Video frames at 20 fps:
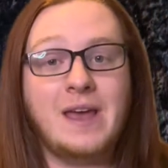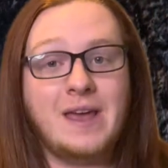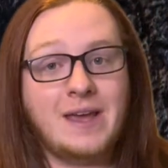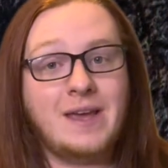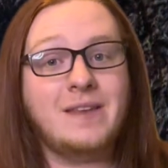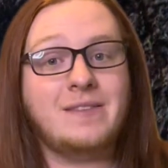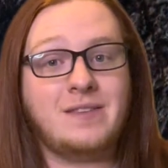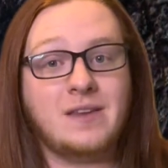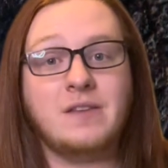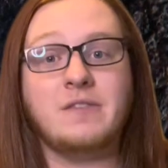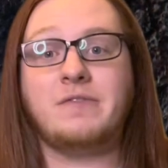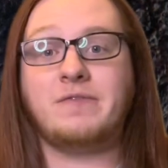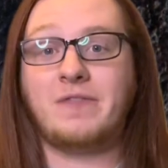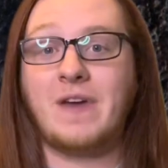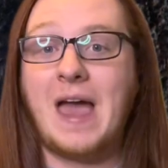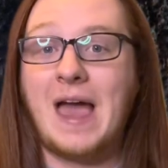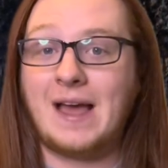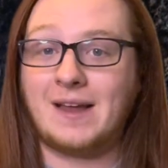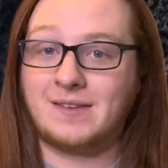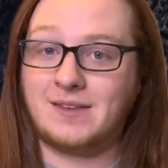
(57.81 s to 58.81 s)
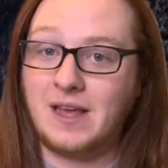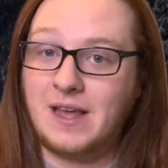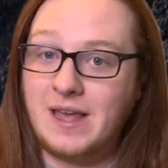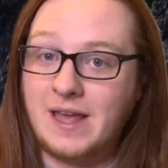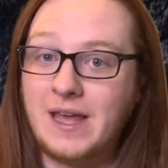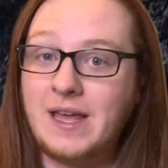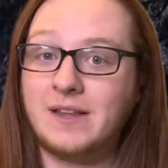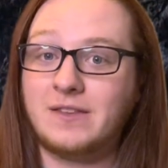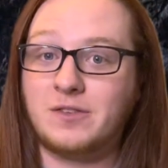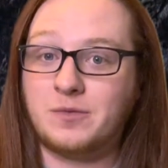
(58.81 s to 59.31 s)
is in fact
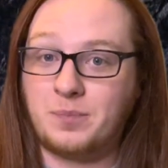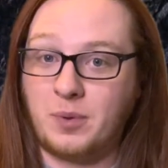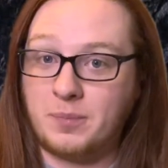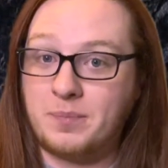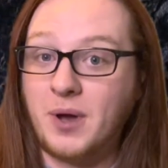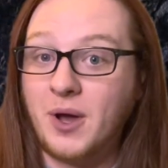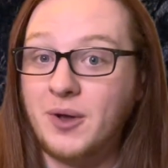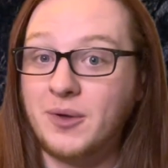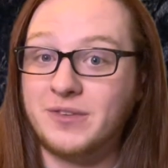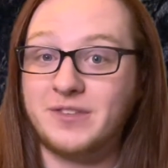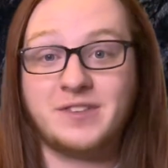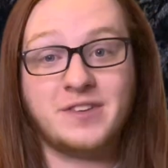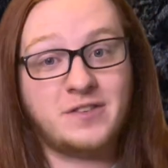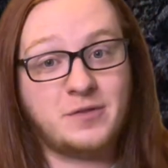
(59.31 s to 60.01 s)
its proposed